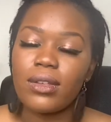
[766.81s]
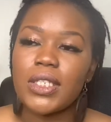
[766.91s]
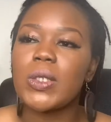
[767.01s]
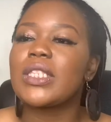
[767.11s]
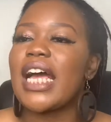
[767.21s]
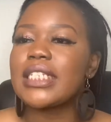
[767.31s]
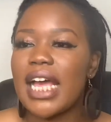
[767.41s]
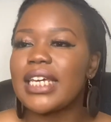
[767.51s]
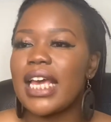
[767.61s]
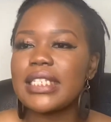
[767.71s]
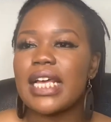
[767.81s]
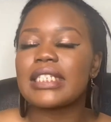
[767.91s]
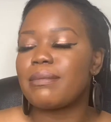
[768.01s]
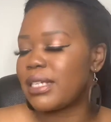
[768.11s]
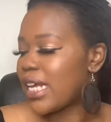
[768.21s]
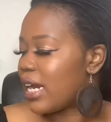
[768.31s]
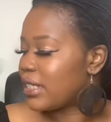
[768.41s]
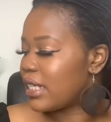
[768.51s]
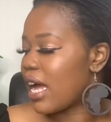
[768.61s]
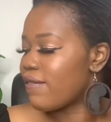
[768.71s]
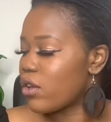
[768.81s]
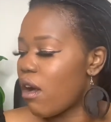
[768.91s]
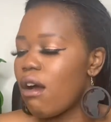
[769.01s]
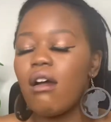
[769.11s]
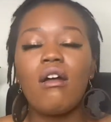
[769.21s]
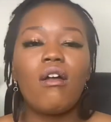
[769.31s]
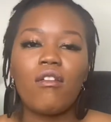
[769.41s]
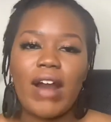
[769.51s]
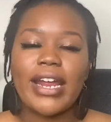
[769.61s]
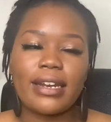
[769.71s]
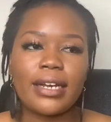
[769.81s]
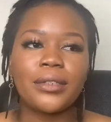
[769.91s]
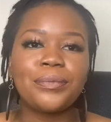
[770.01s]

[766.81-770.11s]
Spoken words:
So I guess that's the mentality that I've got right now.